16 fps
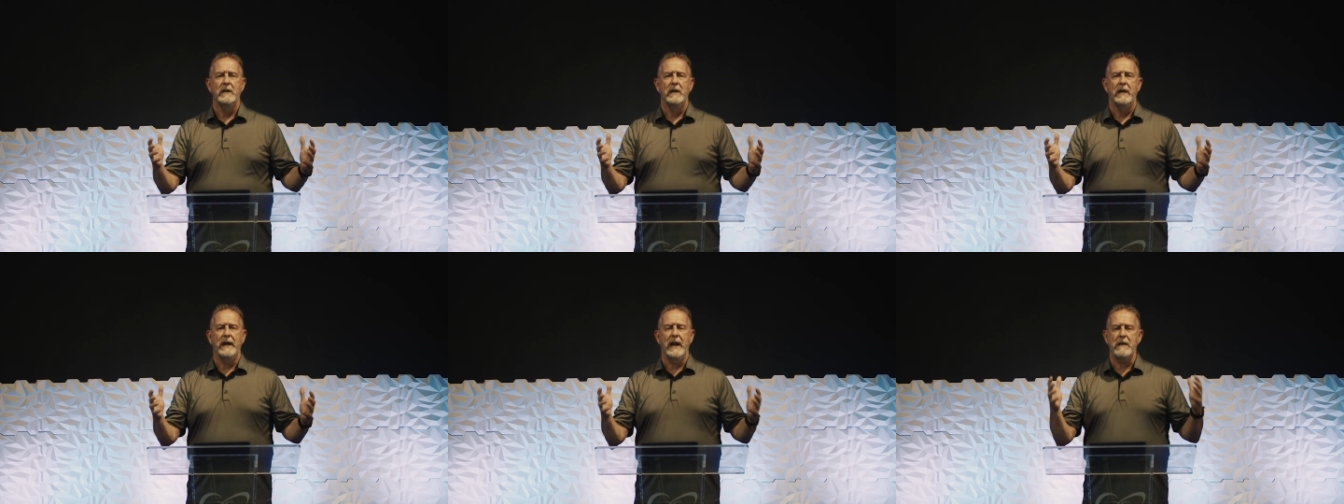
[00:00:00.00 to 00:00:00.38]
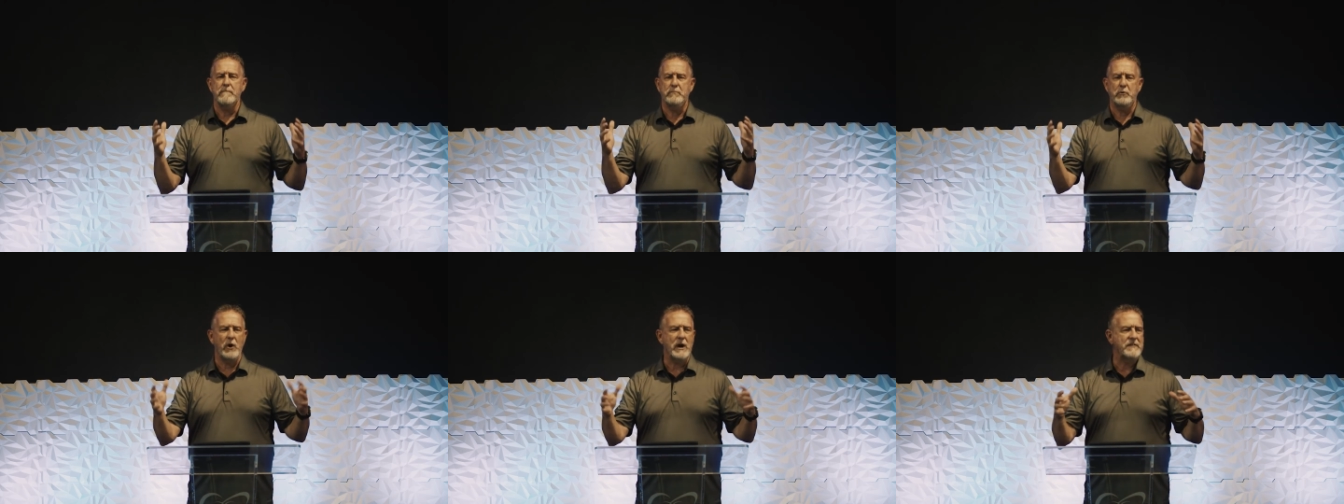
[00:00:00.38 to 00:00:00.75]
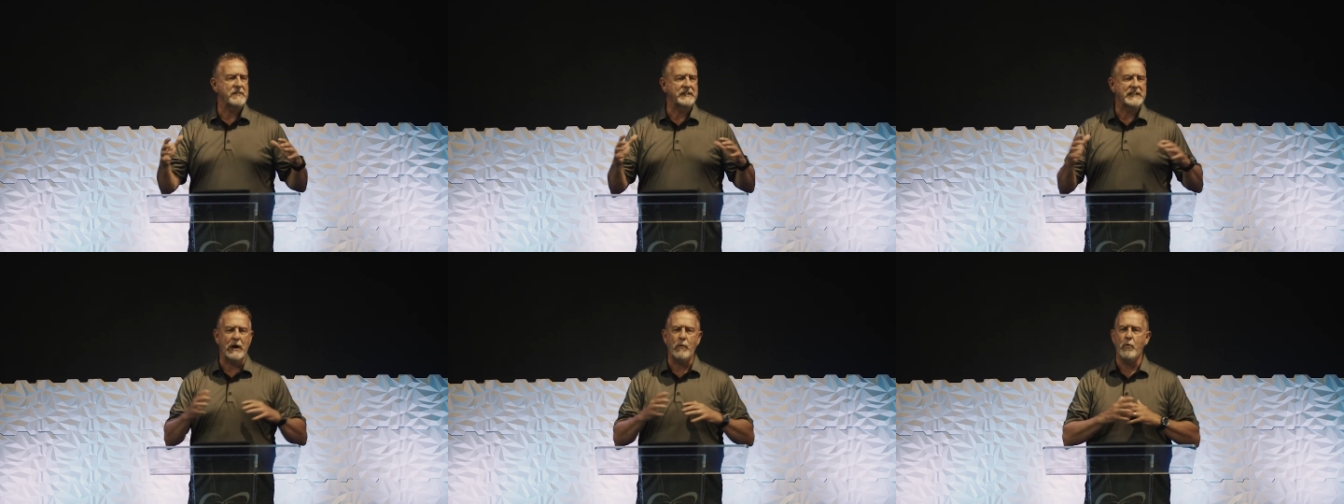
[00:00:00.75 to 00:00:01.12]
And I pray
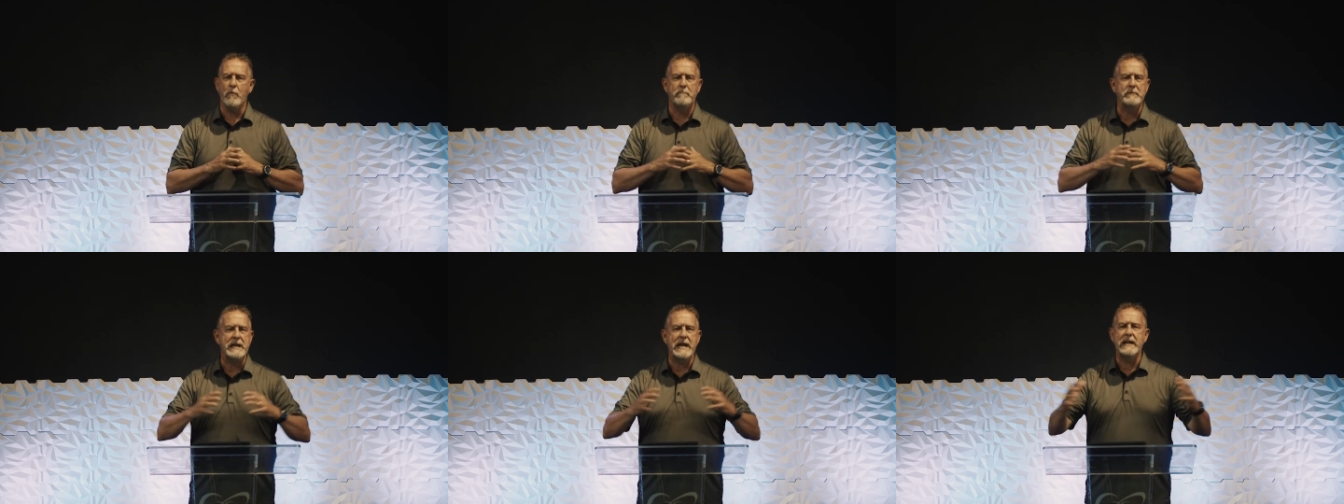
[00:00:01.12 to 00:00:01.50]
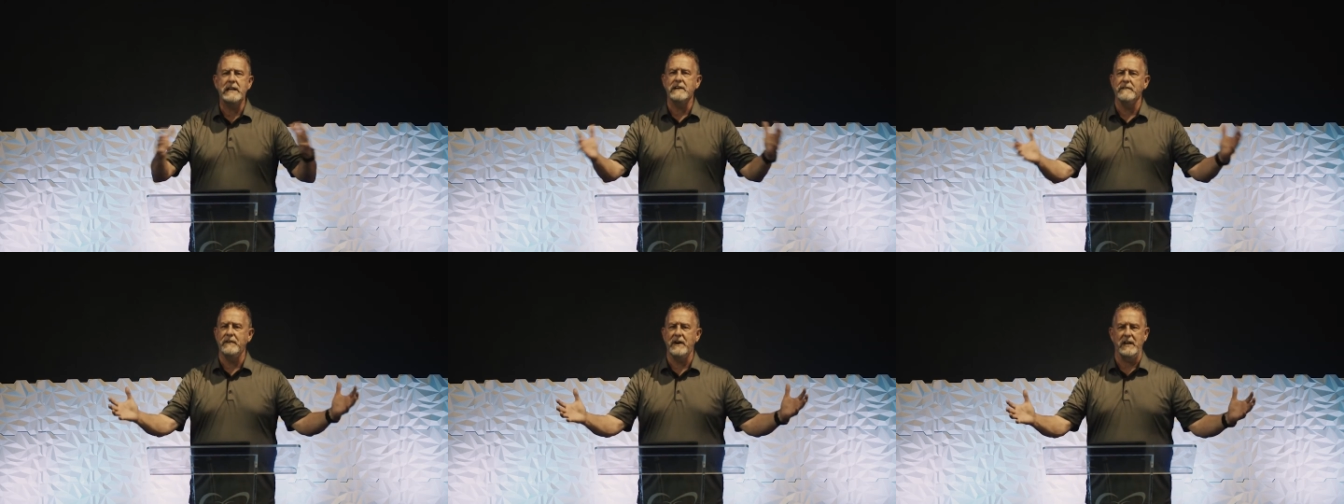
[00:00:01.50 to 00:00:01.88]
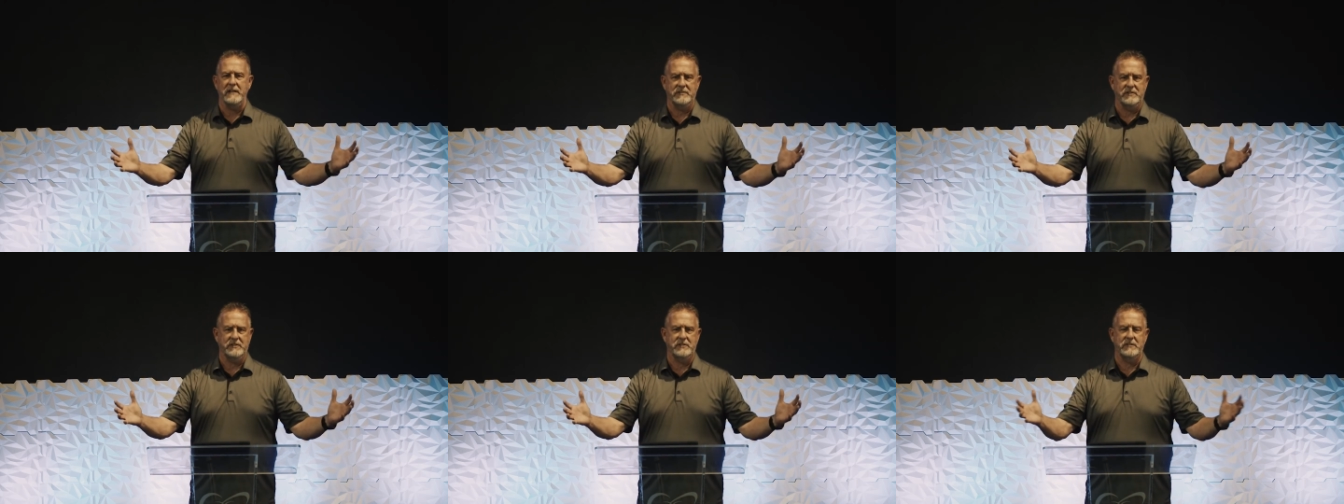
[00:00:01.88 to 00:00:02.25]
that that won't be any of
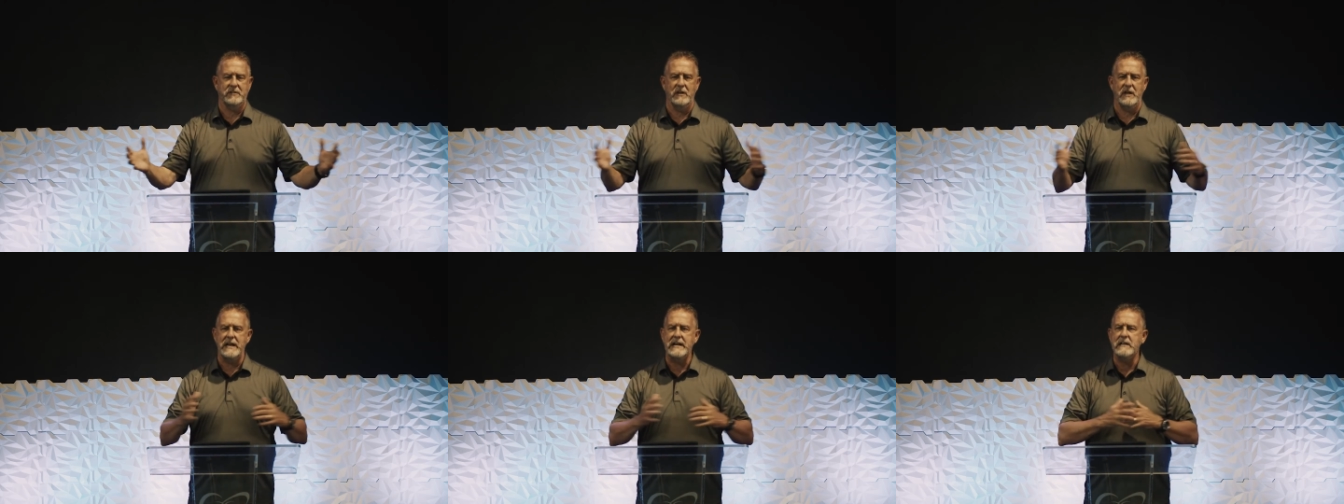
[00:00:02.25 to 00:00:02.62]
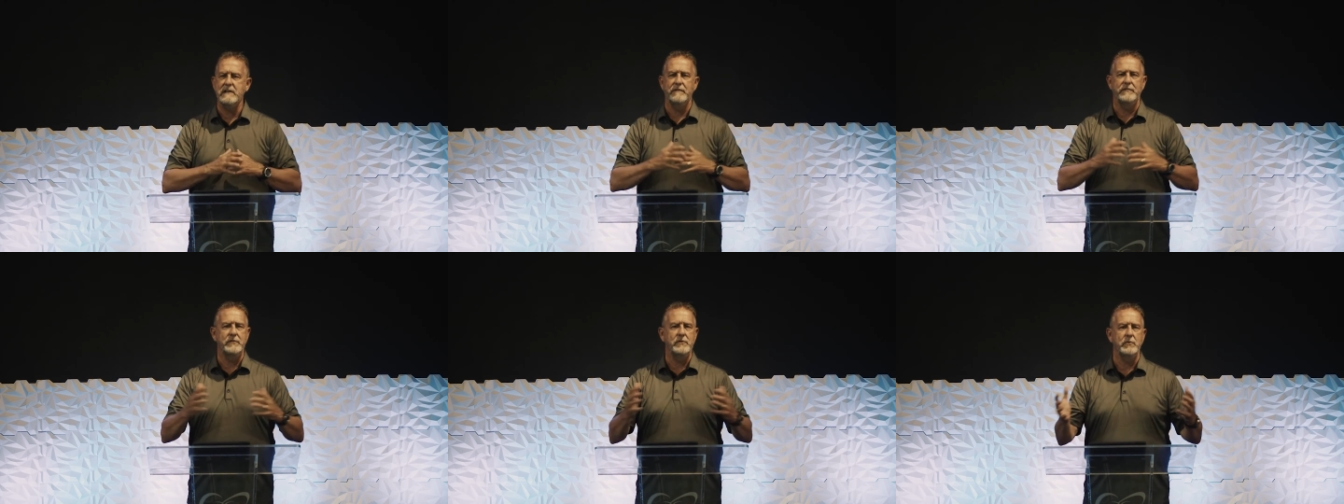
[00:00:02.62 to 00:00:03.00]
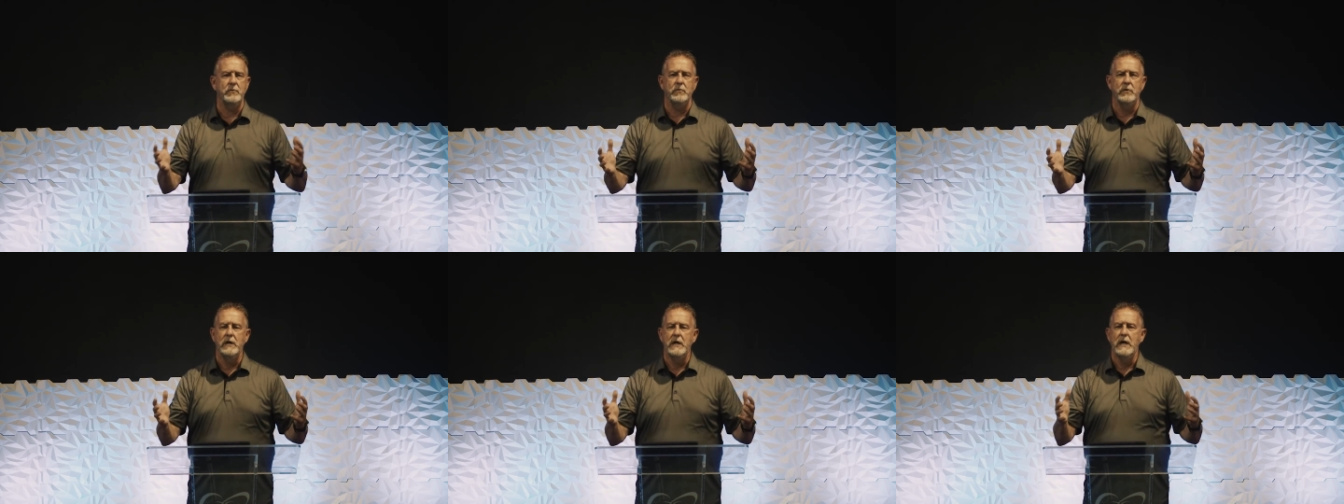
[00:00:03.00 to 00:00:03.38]
us, any of you,